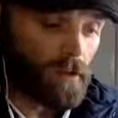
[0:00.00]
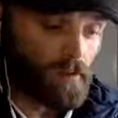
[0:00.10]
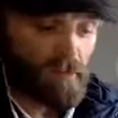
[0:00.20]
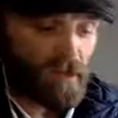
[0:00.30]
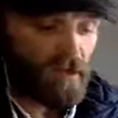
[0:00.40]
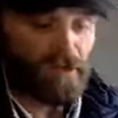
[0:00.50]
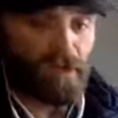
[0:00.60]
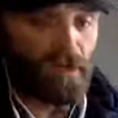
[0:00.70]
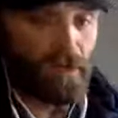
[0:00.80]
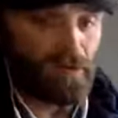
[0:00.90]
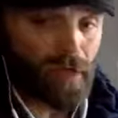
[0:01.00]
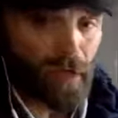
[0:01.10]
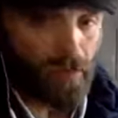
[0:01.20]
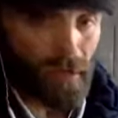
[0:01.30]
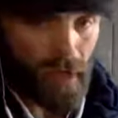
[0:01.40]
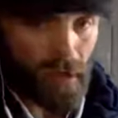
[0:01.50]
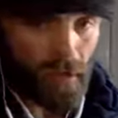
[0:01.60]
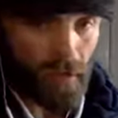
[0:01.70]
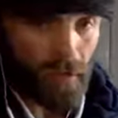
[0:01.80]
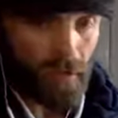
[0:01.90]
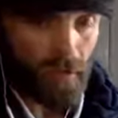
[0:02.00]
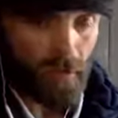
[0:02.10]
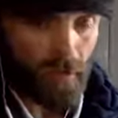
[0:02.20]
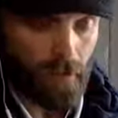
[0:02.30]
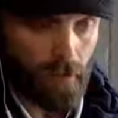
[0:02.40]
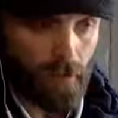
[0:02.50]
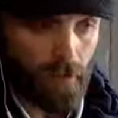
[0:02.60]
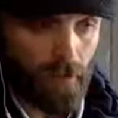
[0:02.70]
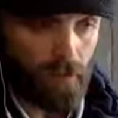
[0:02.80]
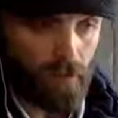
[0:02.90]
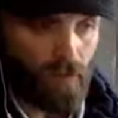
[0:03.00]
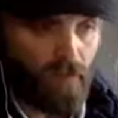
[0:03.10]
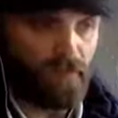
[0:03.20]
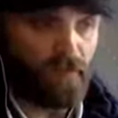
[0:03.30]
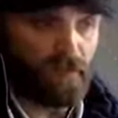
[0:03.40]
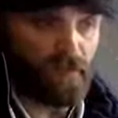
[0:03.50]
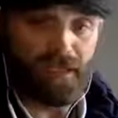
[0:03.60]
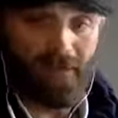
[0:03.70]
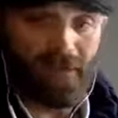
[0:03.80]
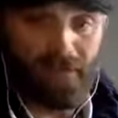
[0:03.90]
because I don't agree with the Islamic